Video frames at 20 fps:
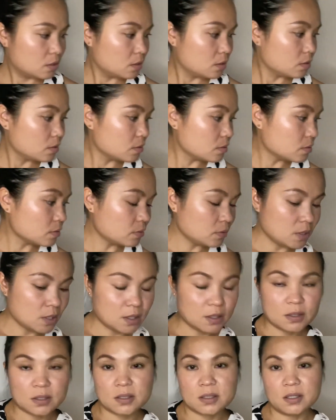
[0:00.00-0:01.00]
So
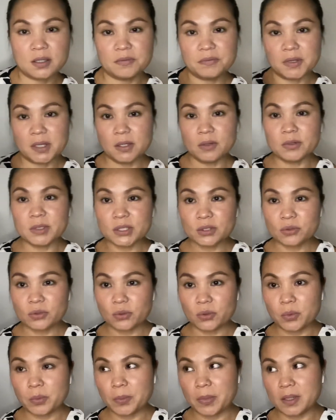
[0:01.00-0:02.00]
yes, if I want to
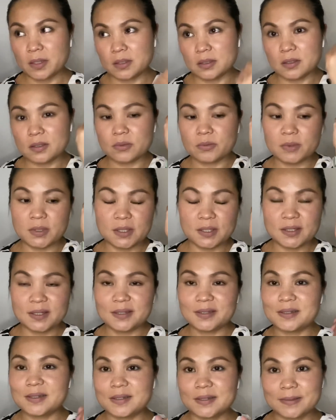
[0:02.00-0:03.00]
compare this one,
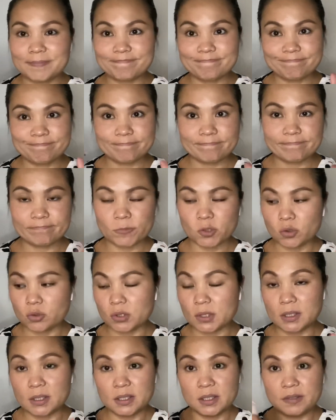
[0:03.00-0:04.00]
it's
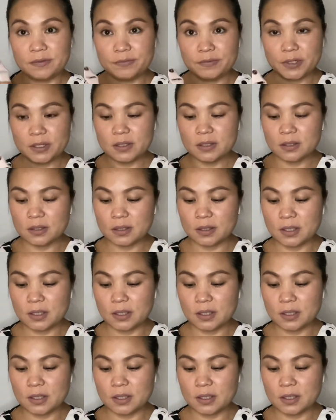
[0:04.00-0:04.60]
totally different.